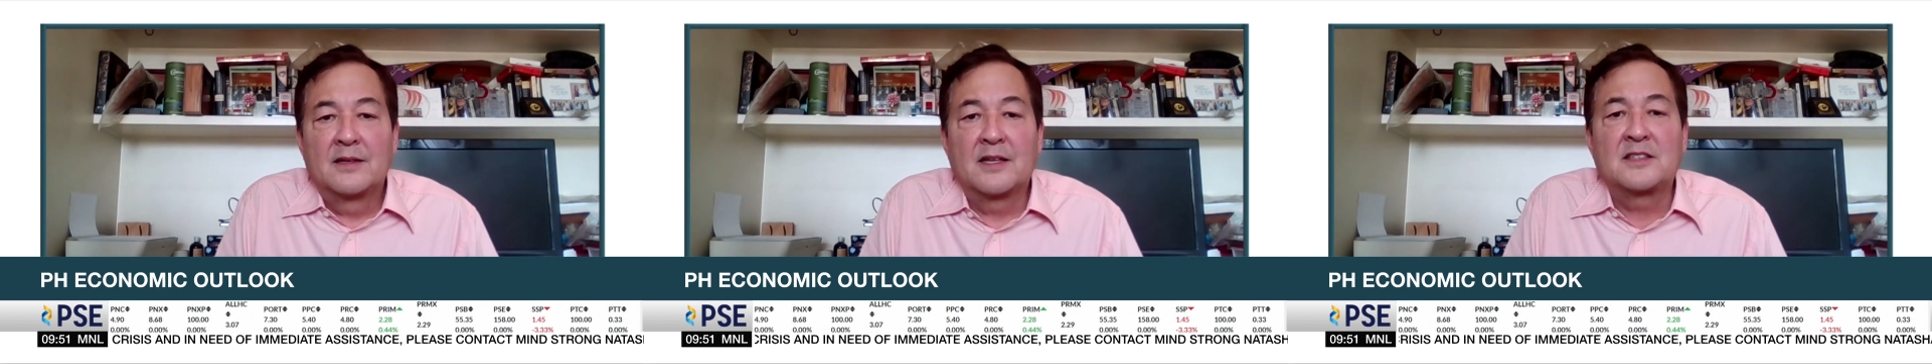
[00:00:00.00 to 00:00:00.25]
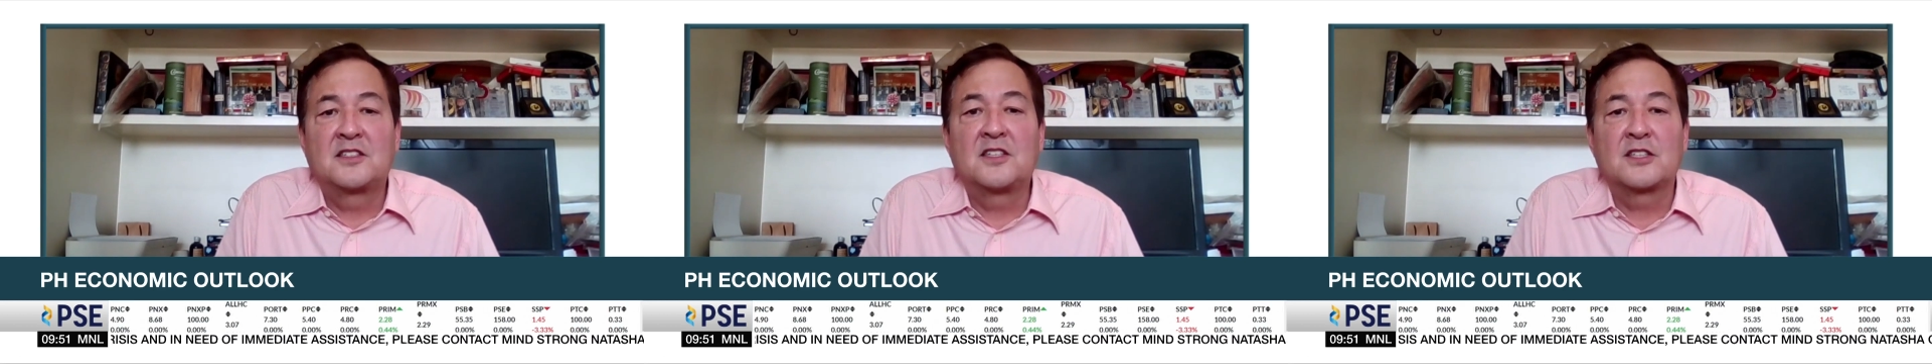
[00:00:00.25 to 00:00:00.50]

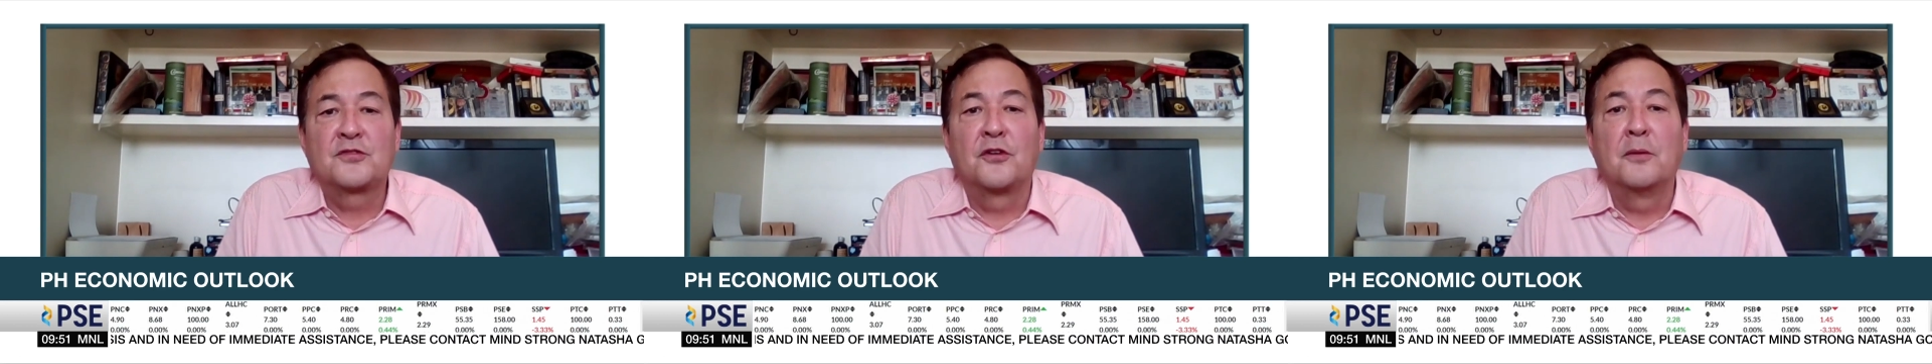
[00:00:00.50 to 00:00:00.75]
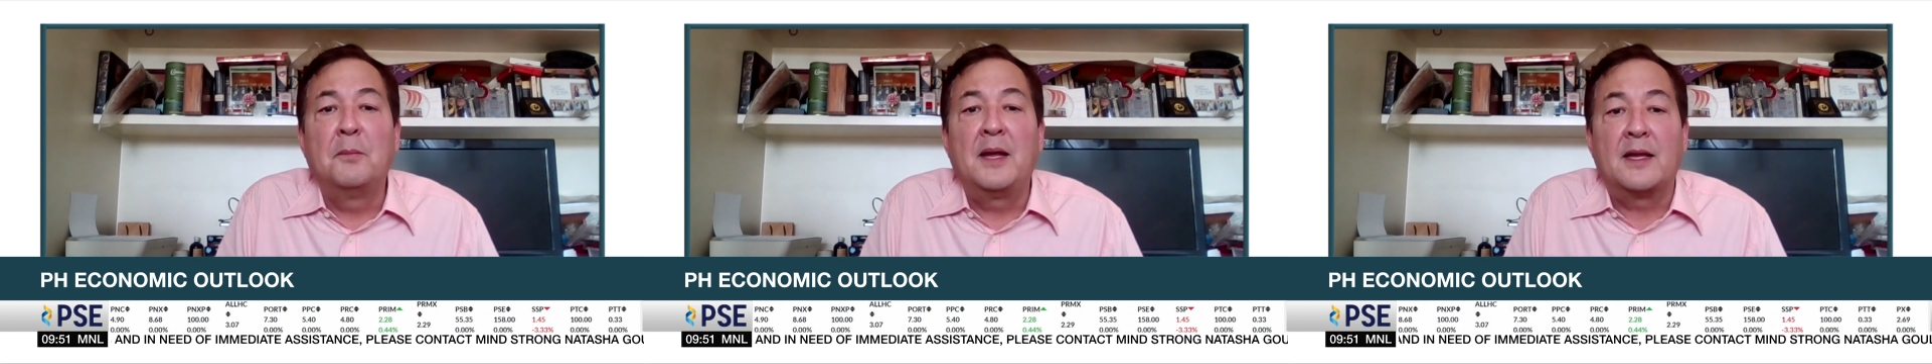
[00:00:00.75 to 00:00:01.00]
that's just
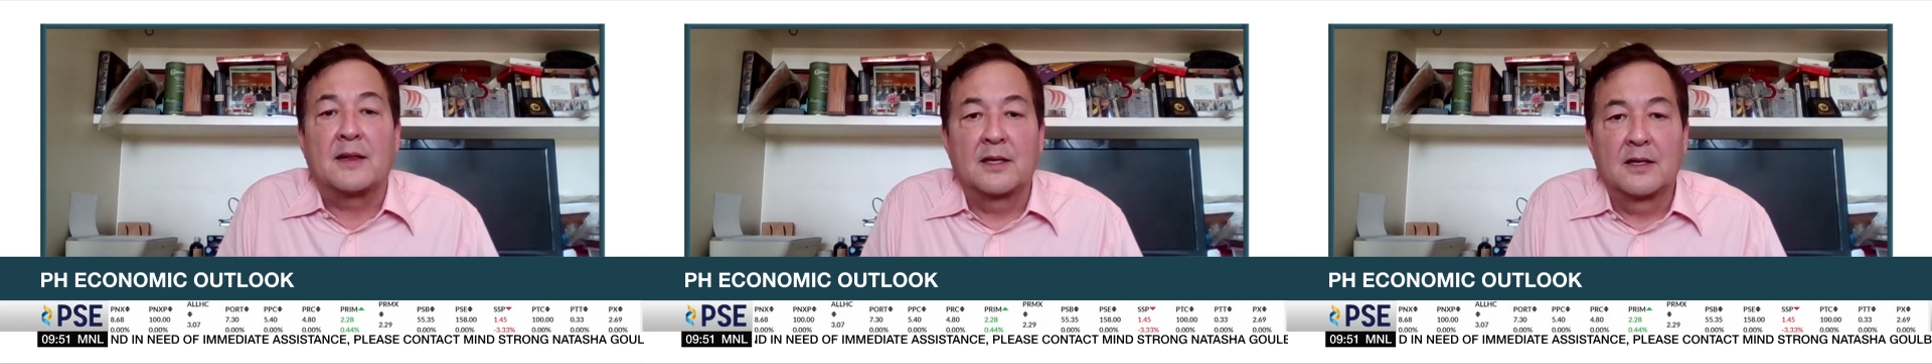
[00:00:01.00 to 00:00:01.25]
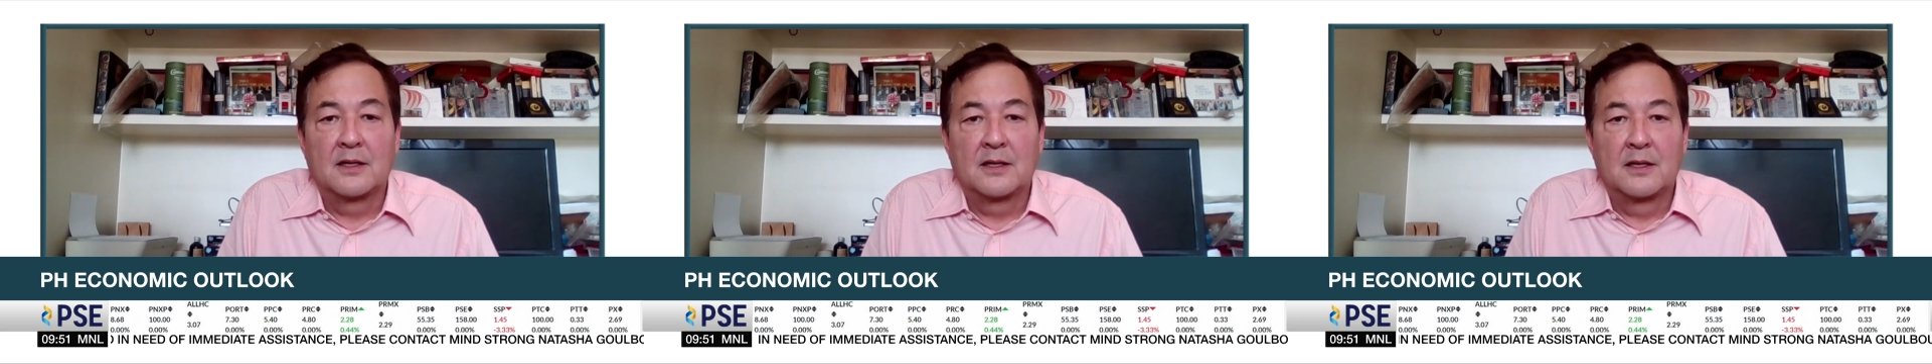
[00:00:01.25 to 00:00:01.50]
for meat.
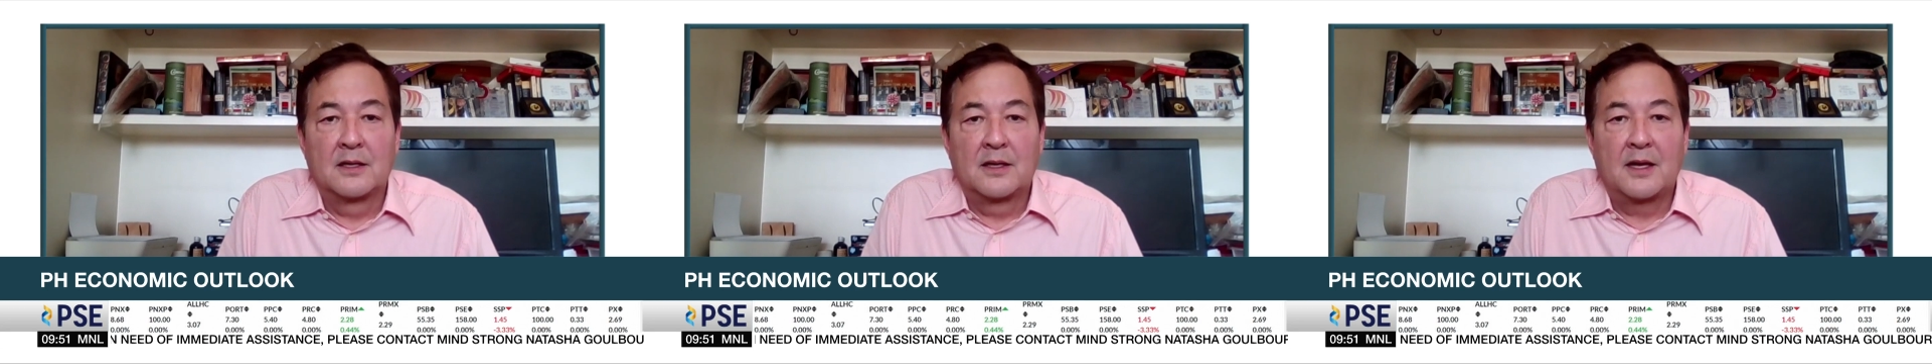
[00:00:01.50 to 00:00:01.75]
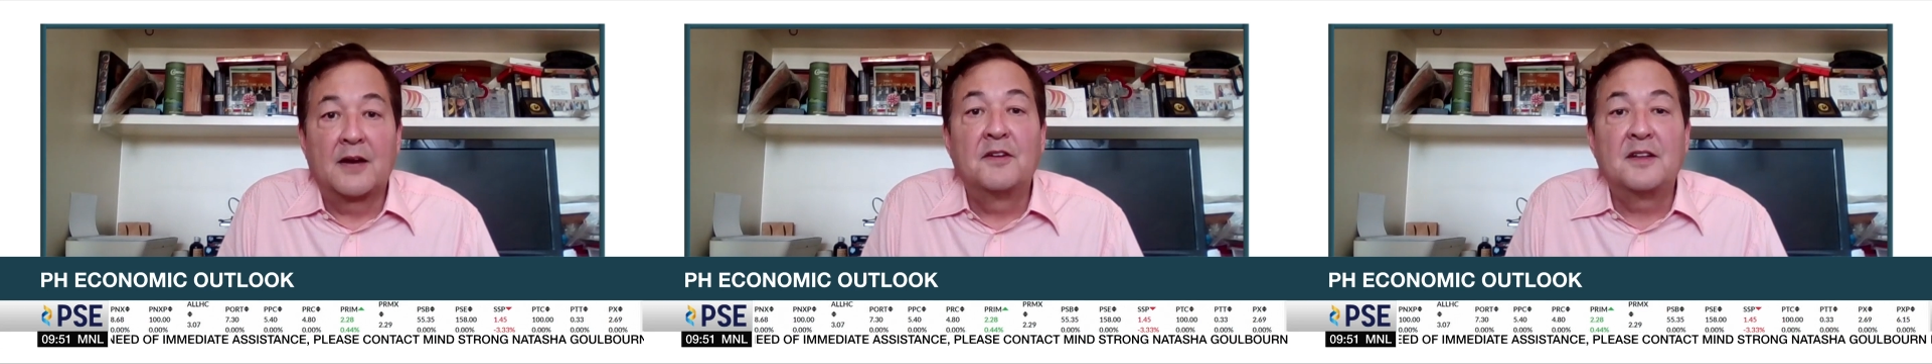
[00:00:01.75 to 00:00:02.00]

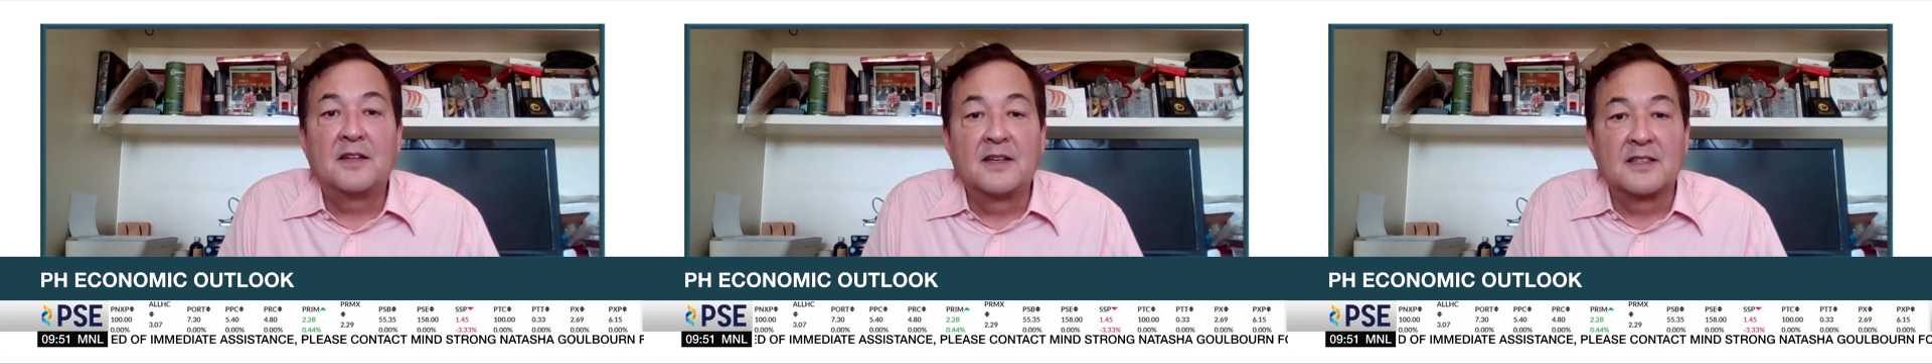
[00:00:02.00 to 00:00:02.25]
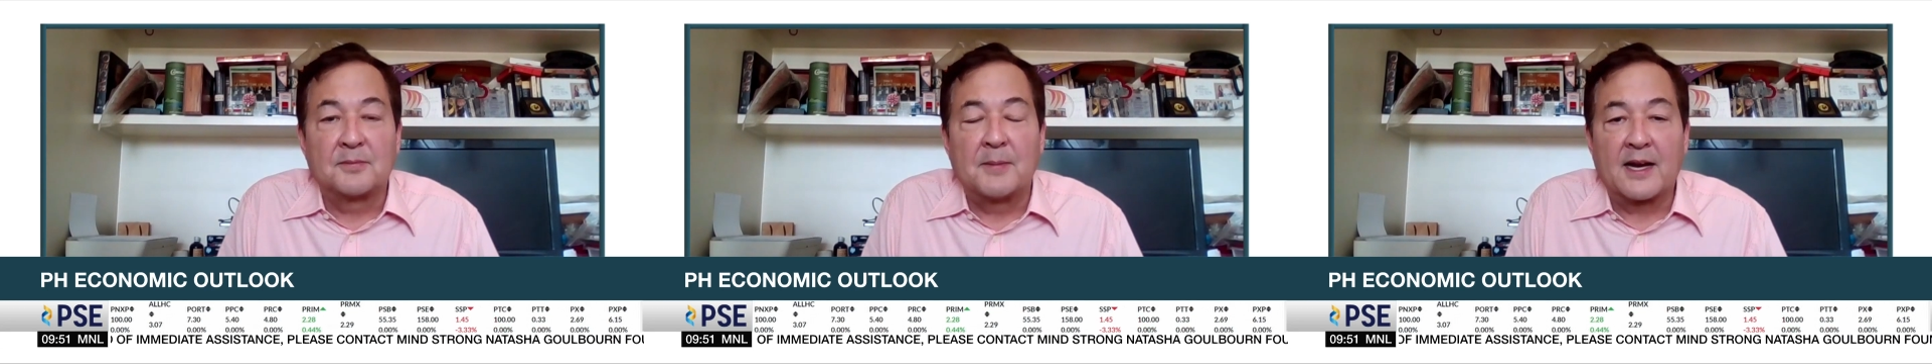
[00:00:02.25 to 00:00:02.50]
Everything
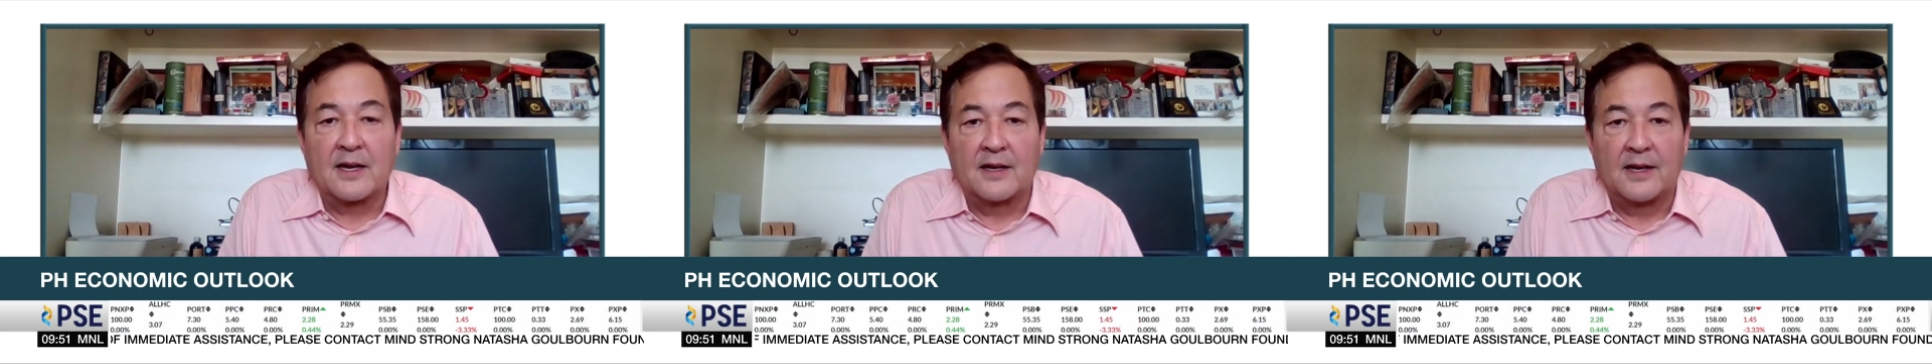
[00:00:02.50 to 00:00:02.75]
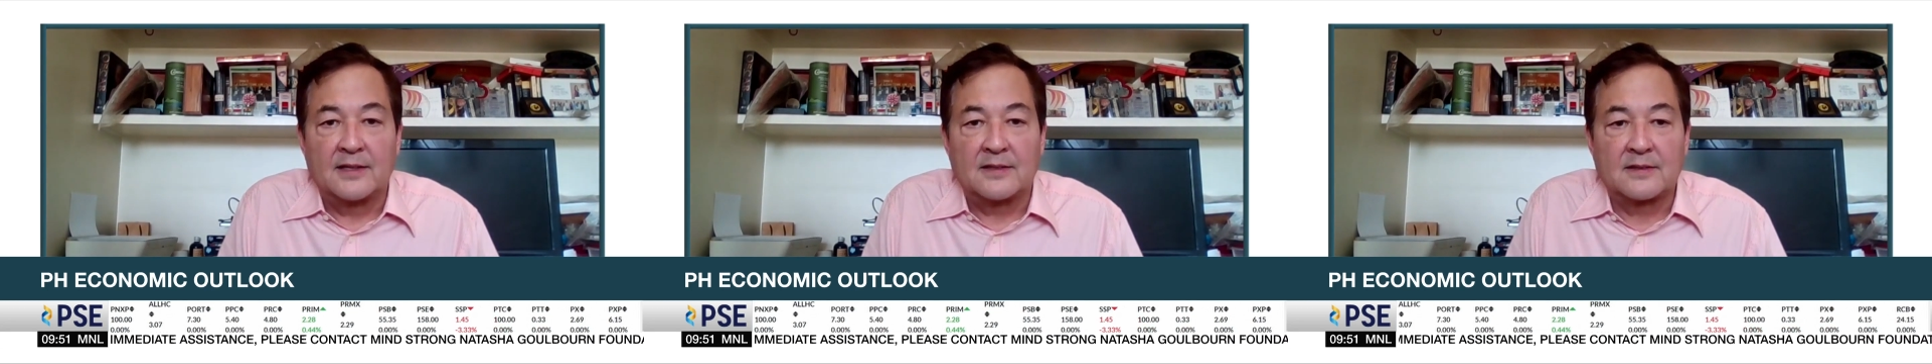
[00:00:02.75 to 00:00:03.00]
is
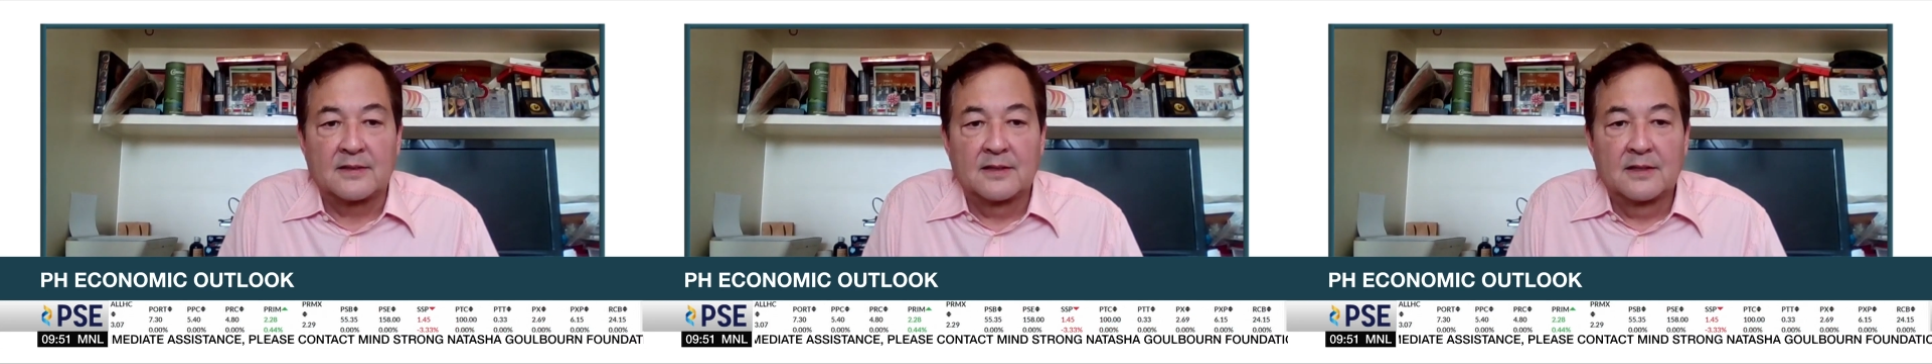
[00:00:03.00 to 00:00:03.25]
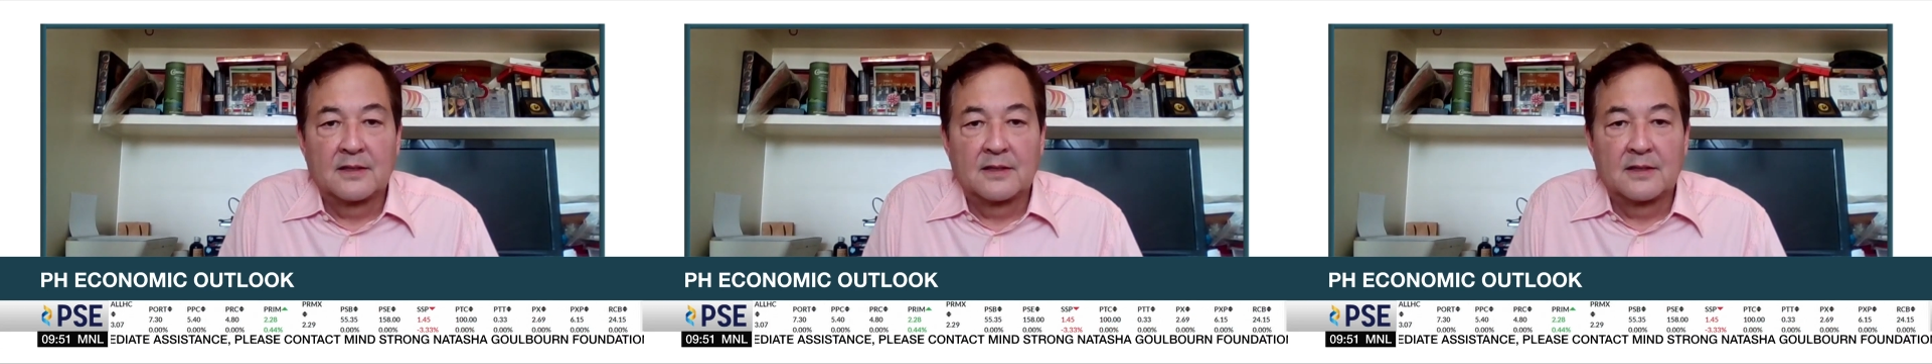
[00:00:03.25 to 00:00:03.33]
mechanized.